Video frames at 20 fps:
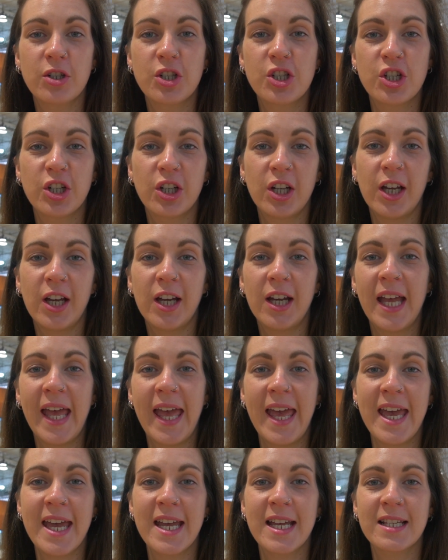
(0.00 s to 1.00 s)
sugar,
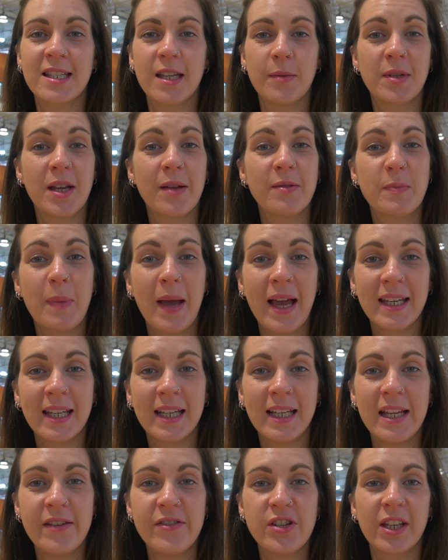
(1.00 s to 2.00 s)
eggs, sometimes
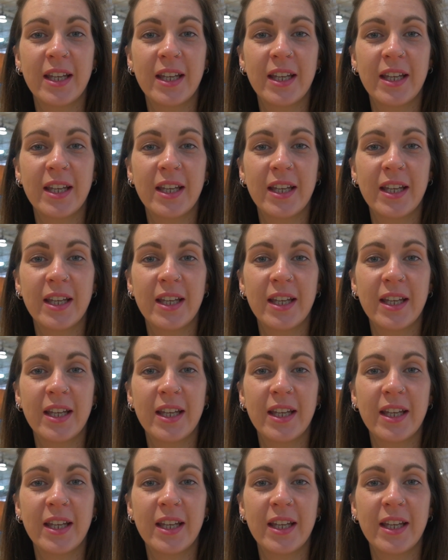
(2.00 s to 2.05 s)
pandan leaves.